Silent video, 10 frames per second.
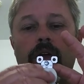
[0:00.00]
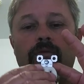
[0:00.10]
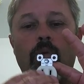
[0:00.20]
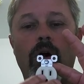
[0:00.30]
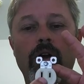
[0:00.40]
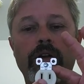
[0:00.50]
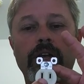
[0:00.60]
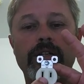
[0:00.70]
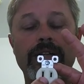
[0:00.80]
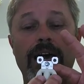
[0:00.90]
If water
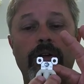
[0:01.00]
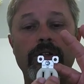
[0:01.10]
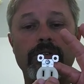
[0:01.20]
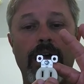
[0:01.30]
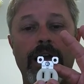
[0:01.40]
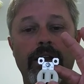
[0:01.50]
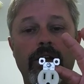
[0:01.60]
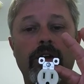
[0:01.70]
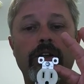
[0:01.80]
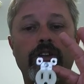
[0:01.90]
gets down inside
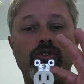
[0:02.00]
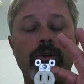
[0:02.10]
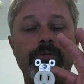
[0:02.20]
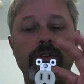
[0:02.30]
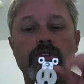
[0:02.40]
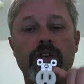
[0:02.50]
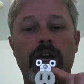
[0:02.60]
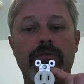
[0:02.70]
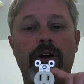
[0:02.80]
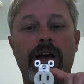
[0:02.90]
here, it trips the
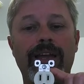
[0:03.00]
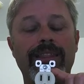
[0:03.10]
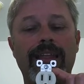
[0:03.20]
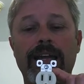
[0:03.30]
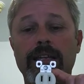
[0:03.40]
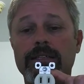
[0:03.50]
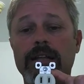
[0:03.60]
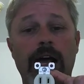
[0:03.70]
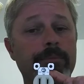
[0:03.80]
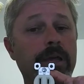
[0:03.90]
GFI. That does
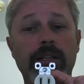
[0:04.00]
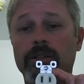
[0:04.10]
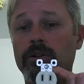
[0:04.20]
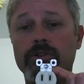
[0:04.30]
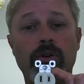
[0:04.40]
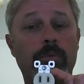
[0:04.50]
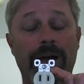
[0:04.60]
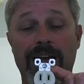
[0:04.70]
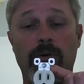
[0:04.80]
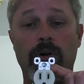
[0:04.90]
not mean that there's no
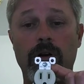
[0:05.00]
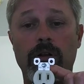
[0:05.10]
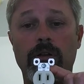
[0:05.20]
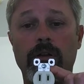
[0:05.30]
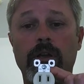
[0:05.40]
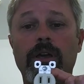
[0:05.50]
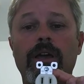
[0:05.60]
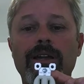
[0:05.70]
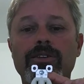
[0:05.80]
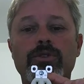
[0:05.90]
power.
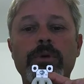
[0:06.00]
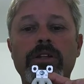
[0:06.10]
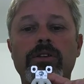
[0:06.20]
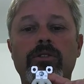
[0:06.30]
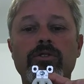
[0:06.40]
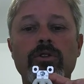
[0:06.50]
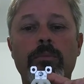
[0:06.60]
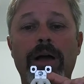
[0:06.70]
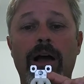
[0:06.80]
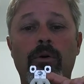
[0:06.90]
It just means that there's no
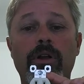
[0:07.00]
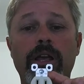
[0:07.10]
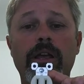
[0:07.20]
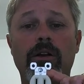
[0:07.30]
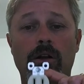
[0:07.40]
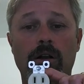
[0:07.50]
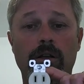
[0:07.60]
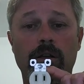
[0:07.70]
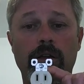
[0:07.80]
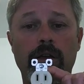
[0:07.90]
power here.
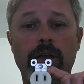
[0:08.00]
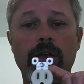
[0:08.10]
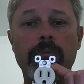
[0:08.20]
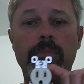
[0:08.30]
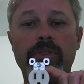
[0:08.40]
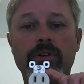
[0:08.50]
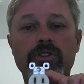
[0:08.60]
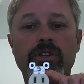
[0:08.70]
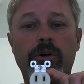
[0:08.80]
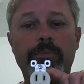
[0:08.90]
But
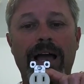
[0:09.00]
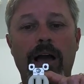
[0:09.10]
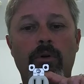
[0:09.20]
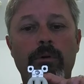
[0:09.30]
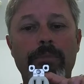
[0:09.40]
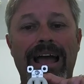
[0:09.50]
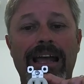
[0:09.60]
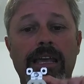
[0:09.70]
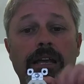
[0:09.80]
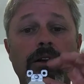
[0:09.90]
there's still power
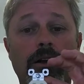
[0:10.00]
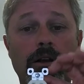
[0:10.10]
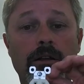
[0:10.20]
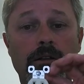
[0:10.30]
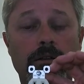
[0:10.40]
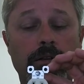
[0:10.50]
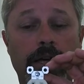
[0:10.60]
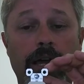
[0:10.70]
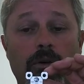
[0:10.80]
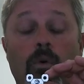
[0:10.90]
back here,
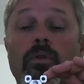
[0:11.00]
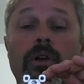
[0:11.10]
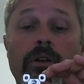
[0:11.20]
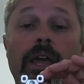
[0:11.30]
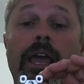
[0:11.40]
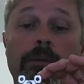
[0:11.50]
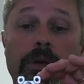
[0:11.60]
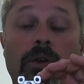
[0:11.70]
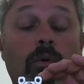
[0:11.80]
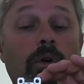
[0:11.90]
okay? Or there can
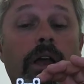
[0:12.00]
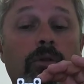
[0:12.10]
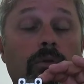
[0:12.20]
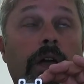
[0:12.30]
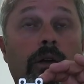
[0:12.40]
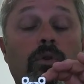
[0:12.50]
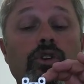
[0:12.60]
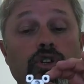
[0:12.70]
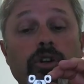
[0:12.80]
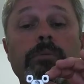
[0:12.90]
be, or
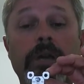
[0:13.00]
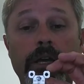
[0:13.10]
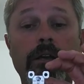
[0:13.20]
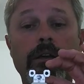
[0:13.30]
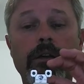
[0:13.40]
should be.